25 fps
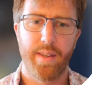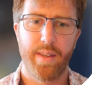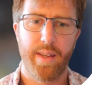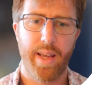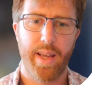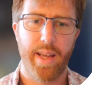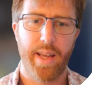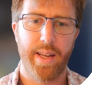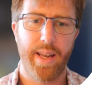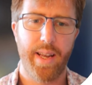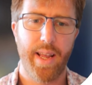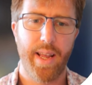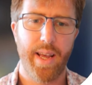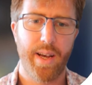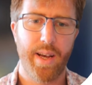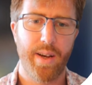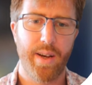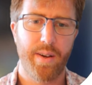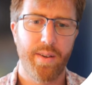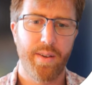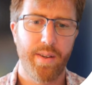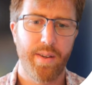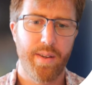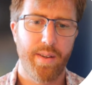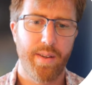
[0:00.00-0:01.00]
And now
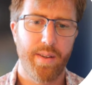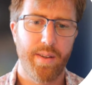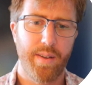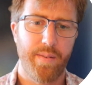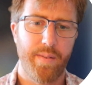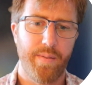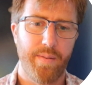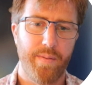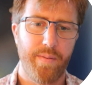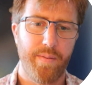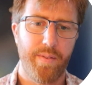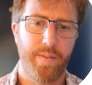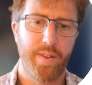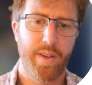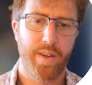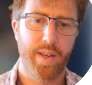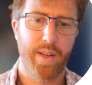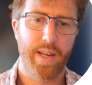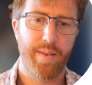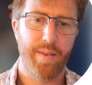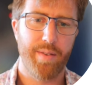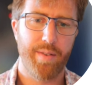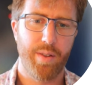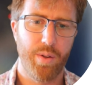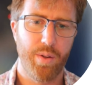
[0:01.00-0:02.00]
you can
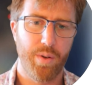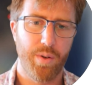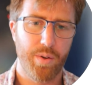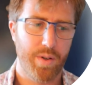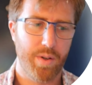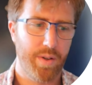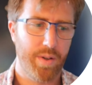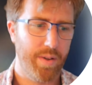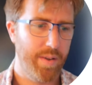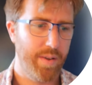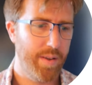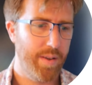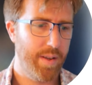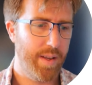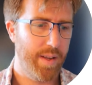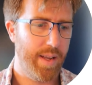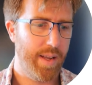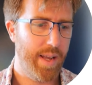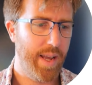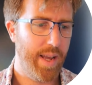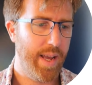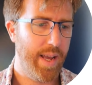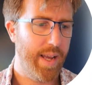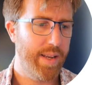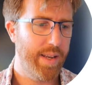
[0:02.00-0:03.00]
have a look,
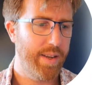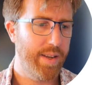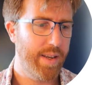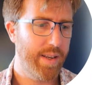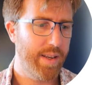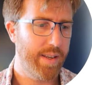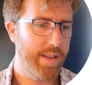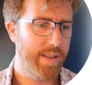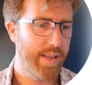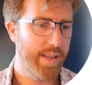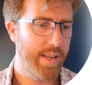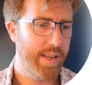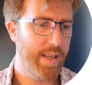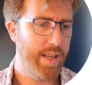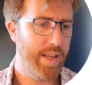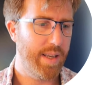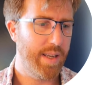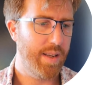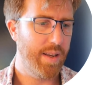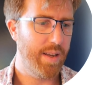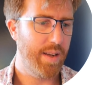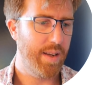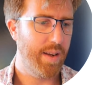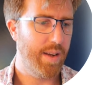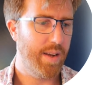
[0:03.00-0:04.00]
and you can see
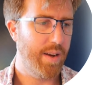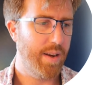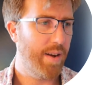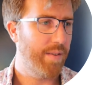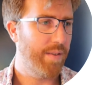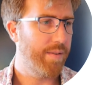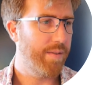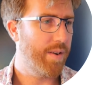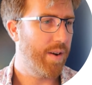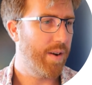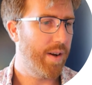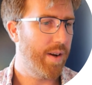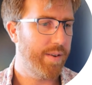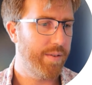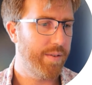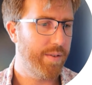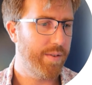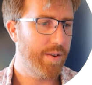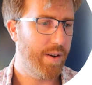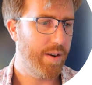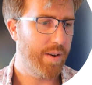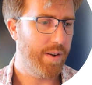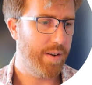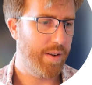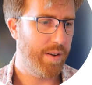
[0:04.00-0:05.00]
I've kind of
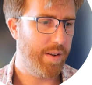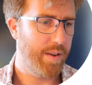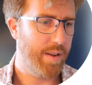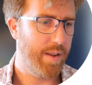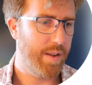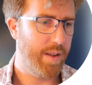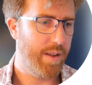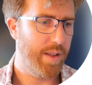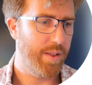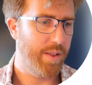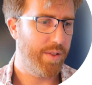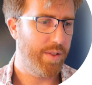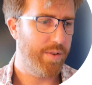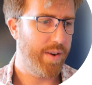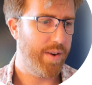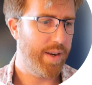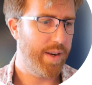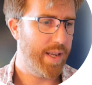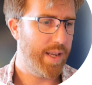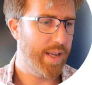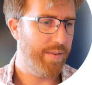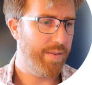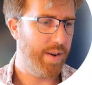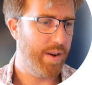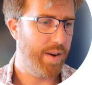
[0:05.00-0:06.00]
got in 3D,
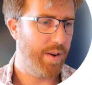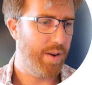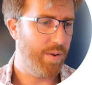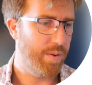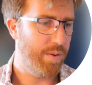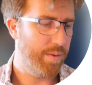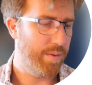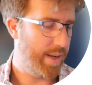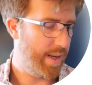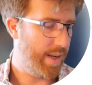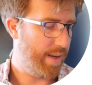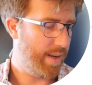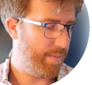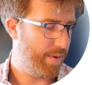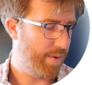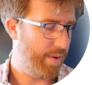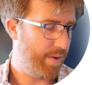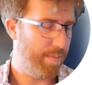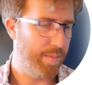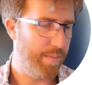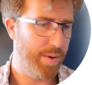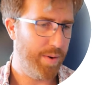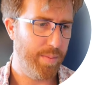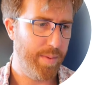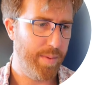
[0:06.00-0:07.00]
if I hold down both
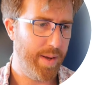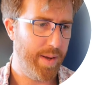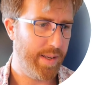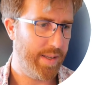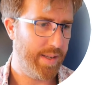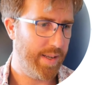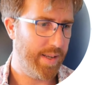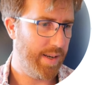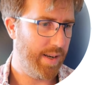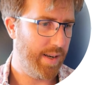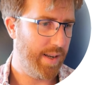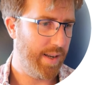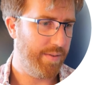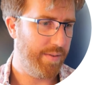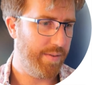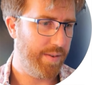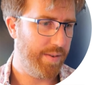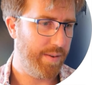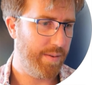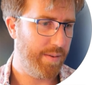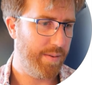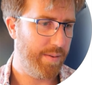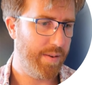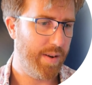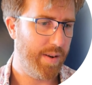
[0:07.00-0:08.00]
middle mouse and left,
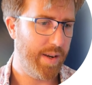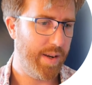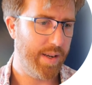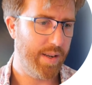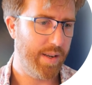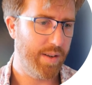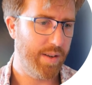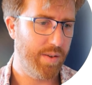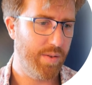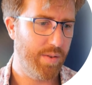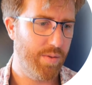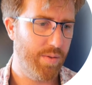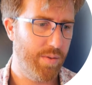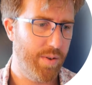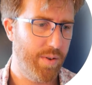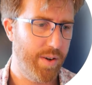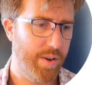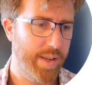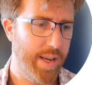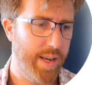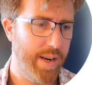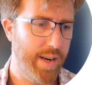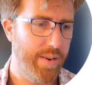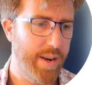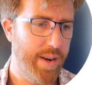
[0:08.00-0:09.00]
I can
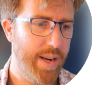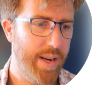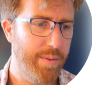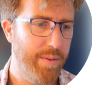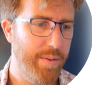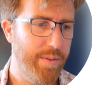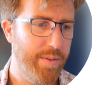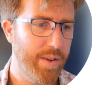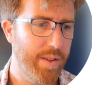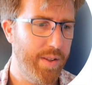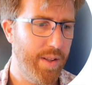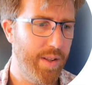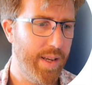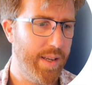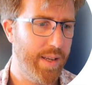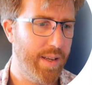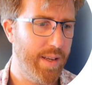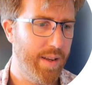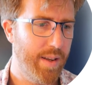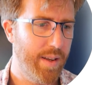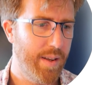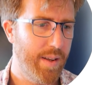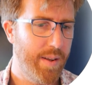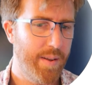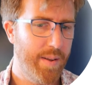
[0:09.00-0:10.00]
rotate around. And we've got like
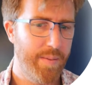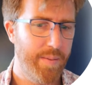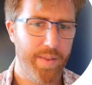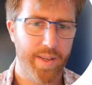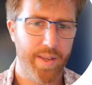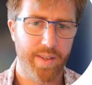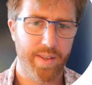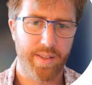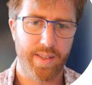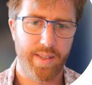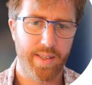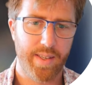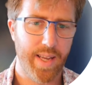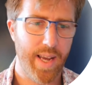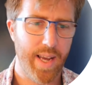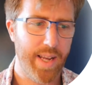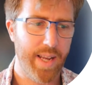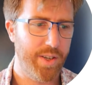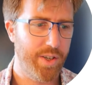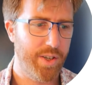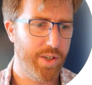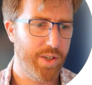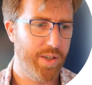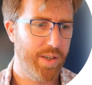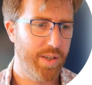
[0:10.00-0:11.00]
a
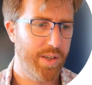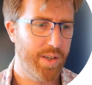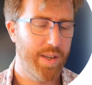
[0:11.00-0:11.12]
sketch.